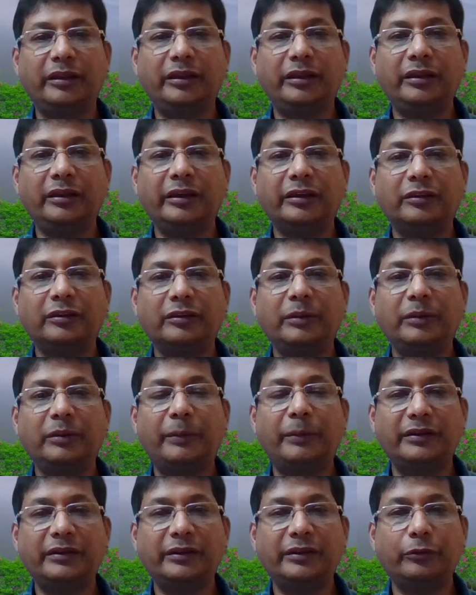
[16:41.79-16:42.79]
in case of the
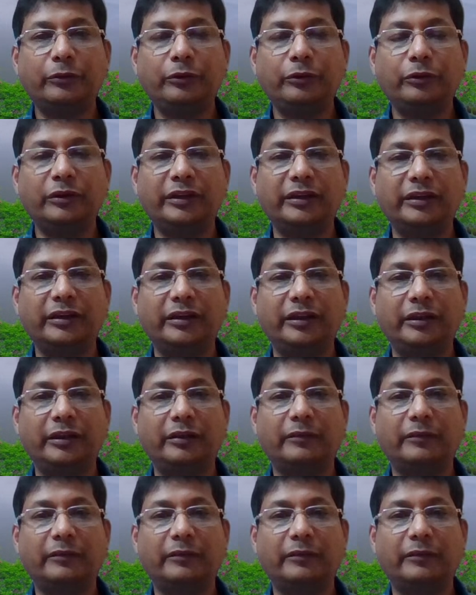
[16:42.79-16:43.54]
Persian window technique.